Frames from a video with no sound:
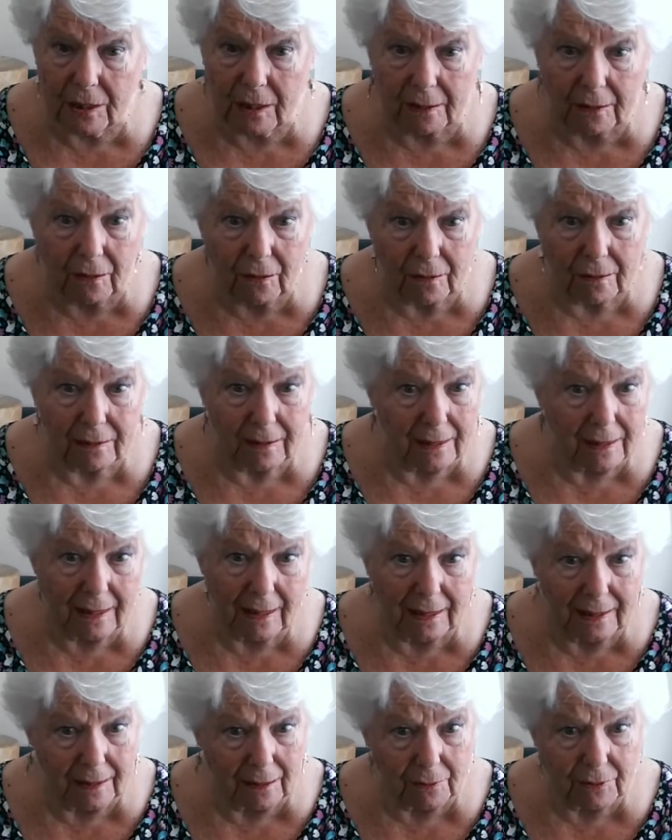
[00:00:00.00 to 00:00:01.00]

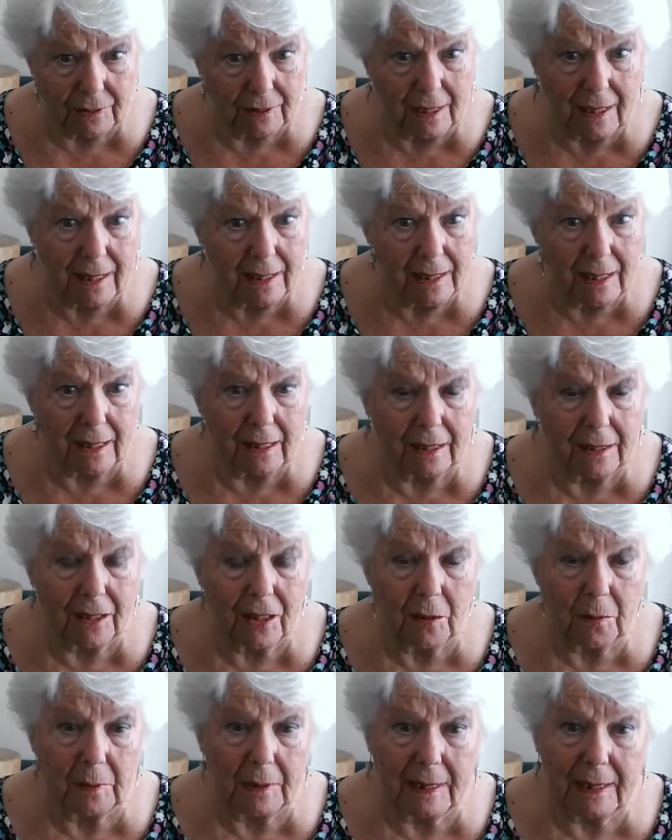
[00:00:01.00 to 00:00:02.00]
I'm not saying that,
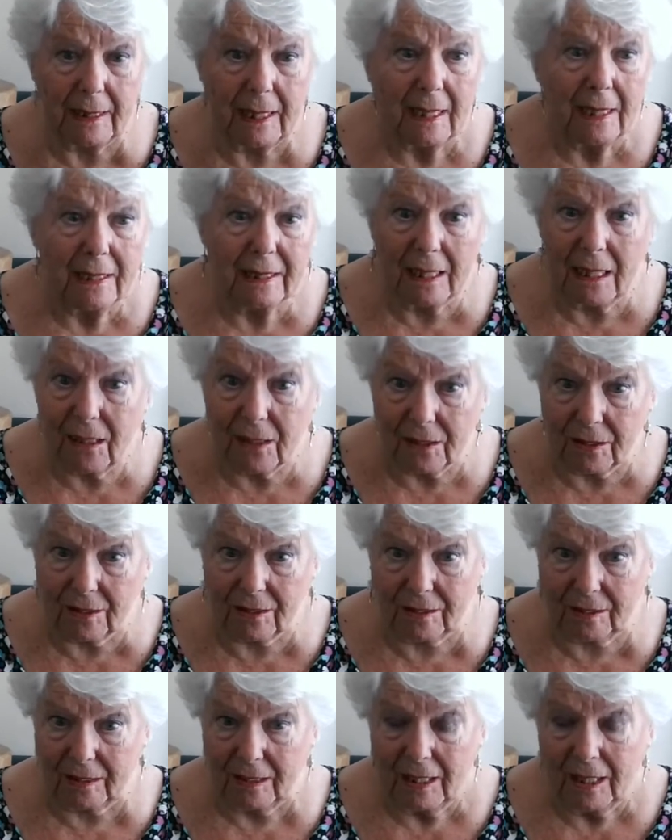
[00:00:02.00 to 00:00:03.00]
nobody
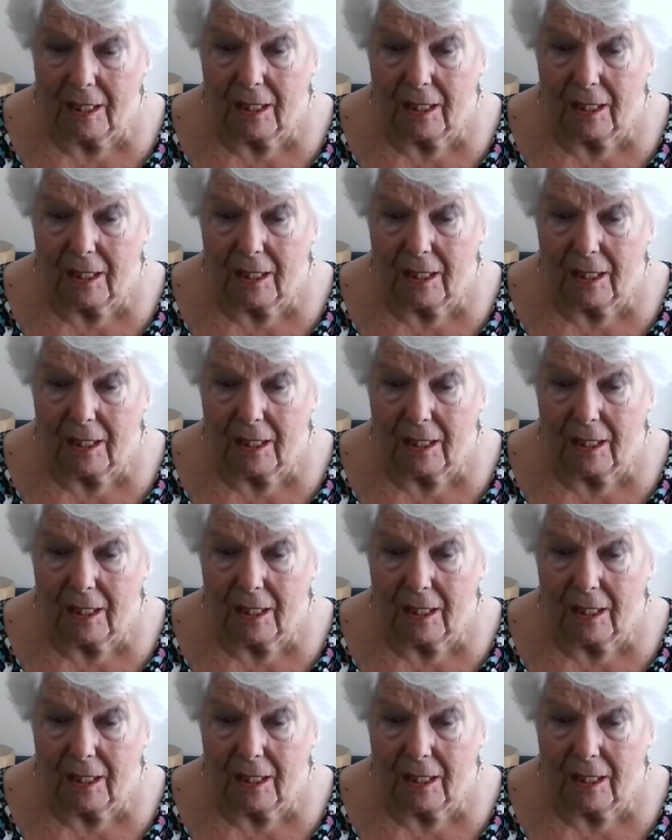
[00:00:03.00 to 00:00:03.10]
does.